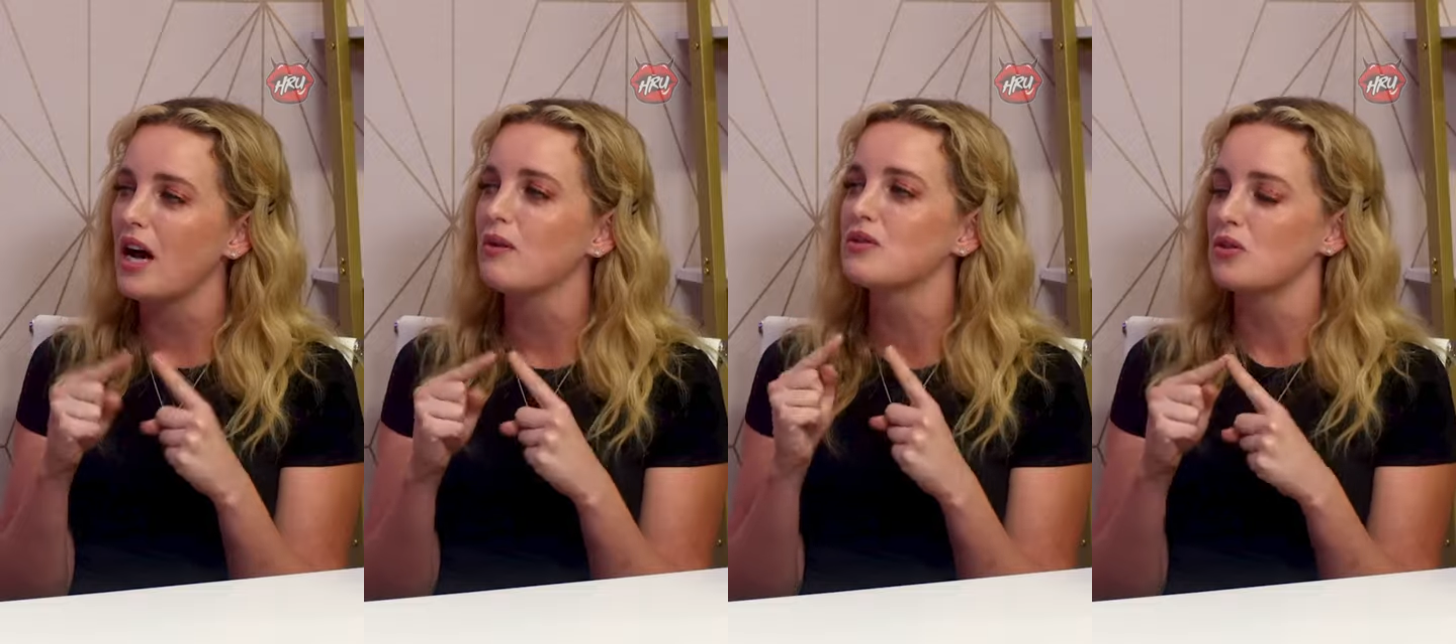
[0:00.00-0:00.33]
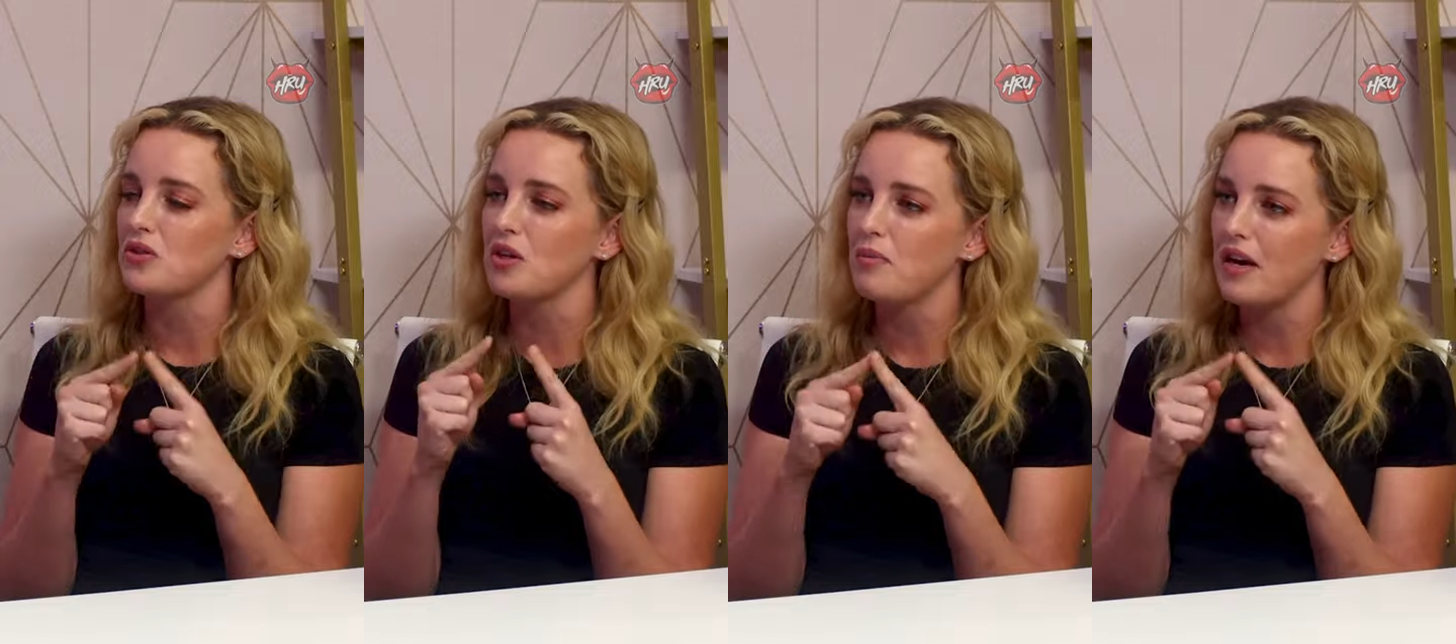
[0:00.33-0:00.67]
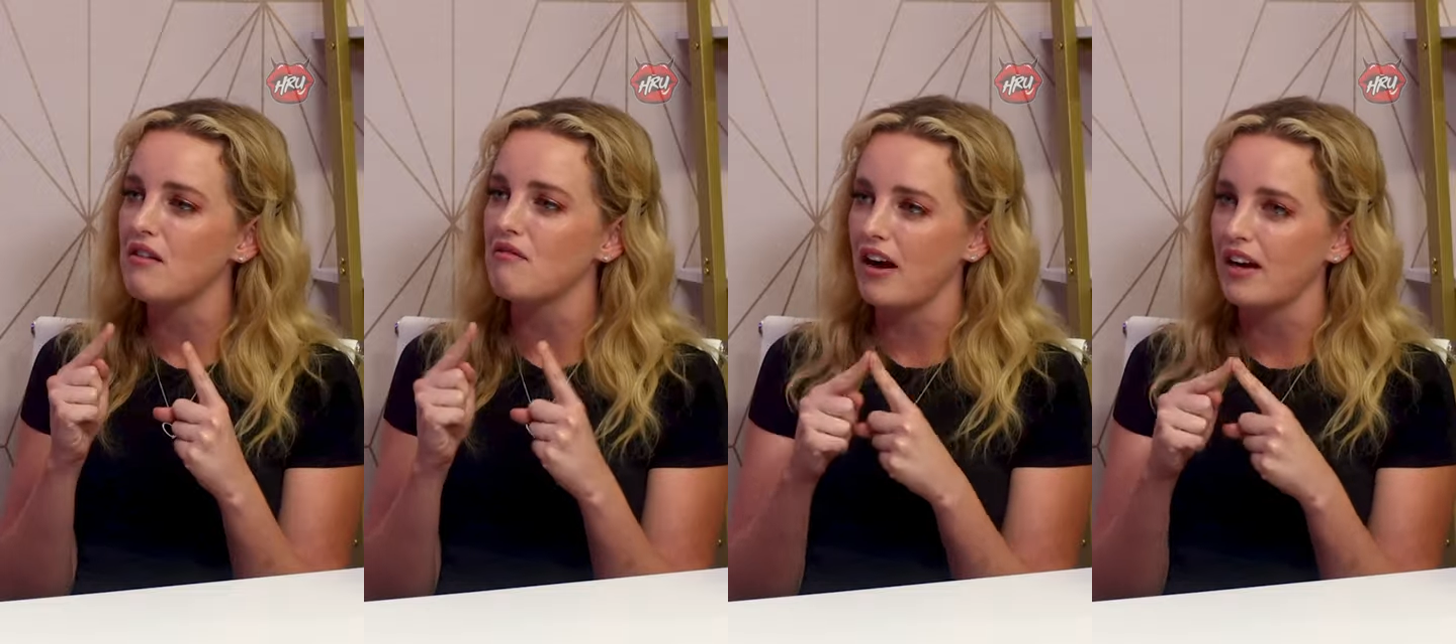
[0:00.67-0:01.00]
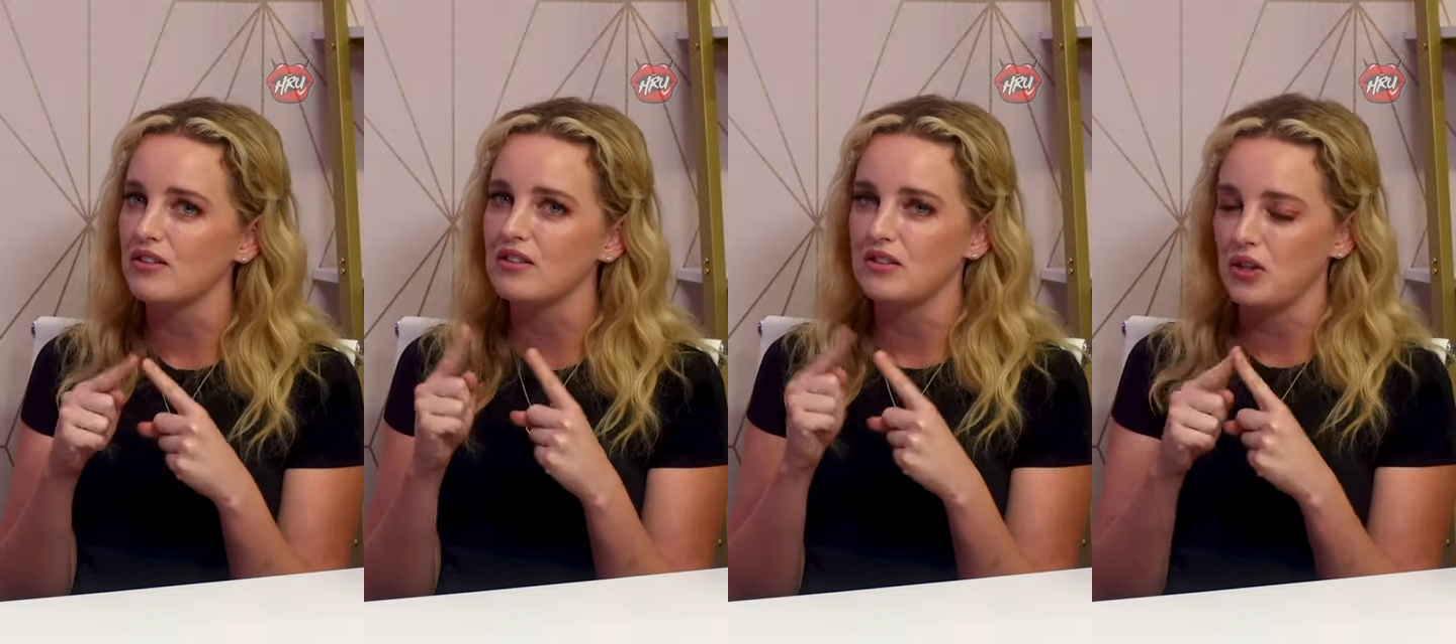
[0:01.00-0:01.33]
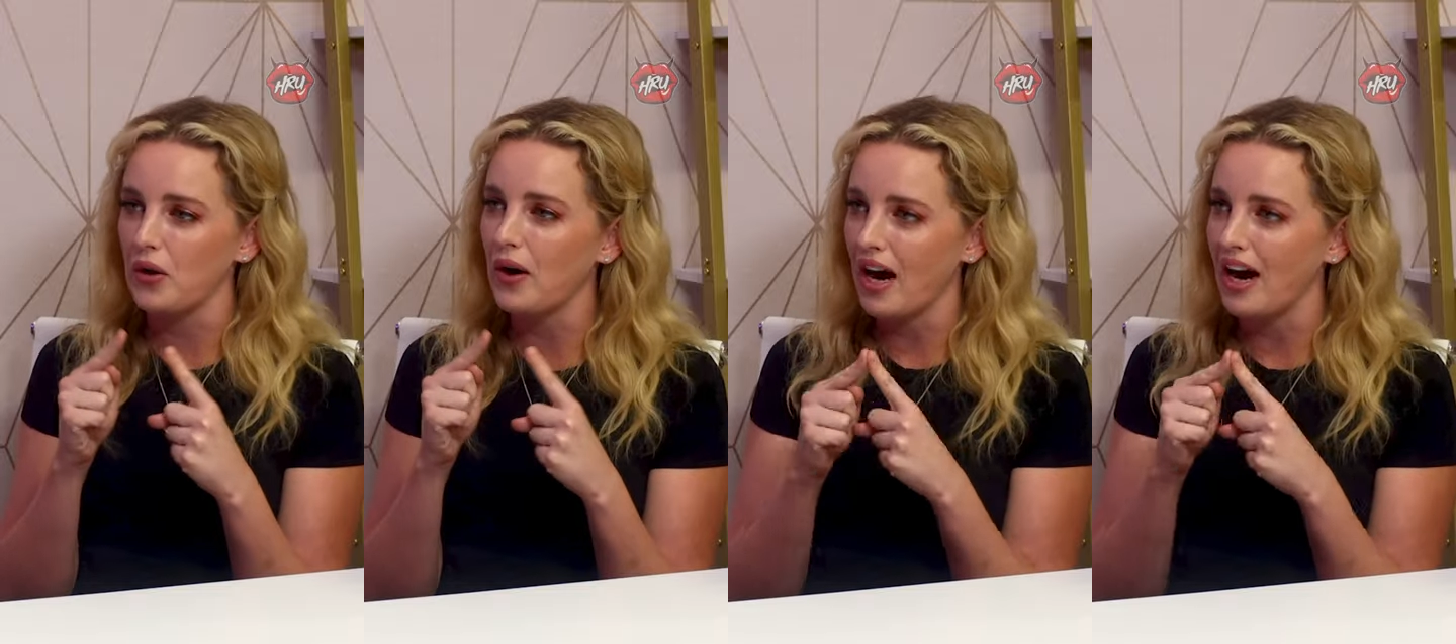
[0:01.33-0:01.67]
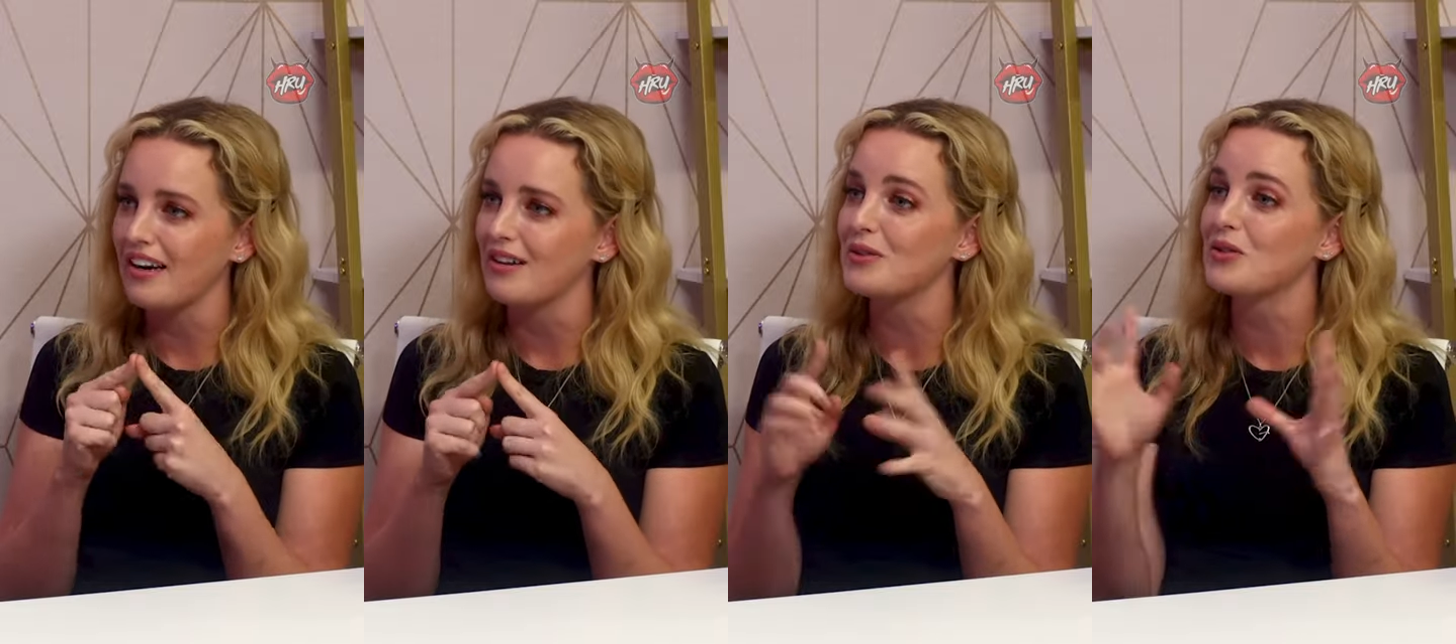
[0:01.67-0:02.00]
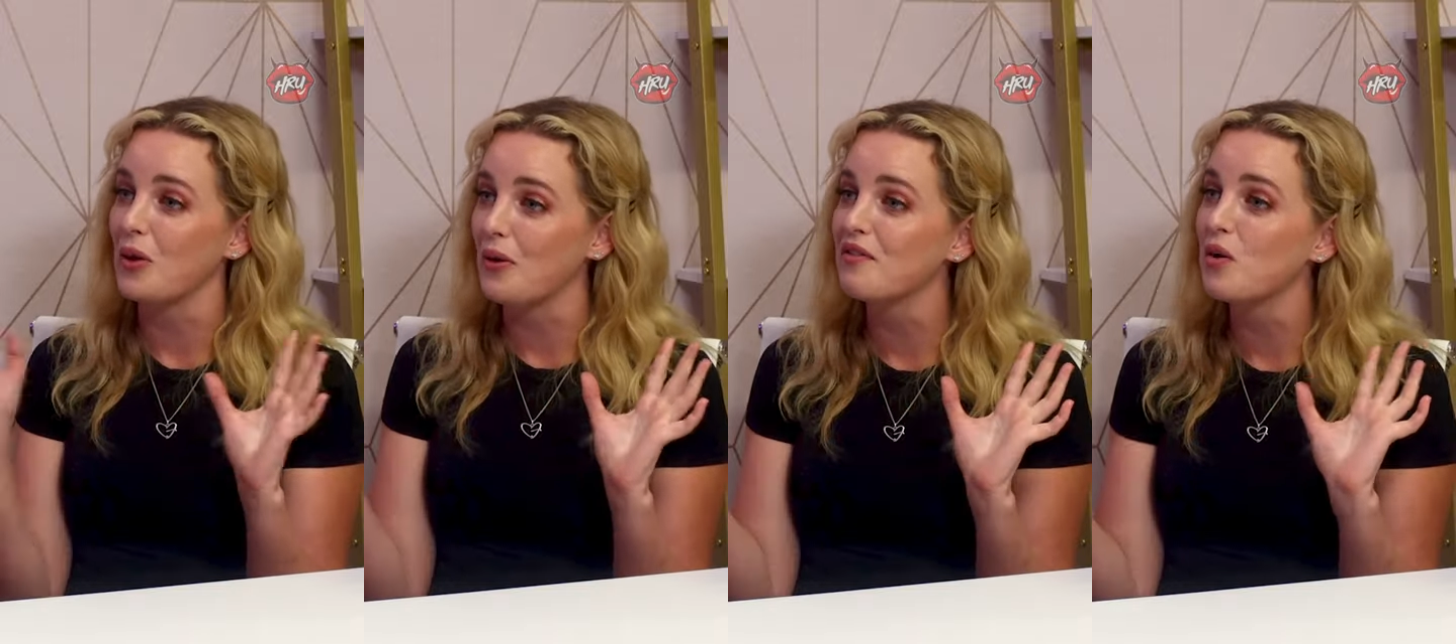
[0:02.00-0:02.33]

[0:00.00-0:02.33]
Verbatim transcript: I was also being rolled so hard and it was so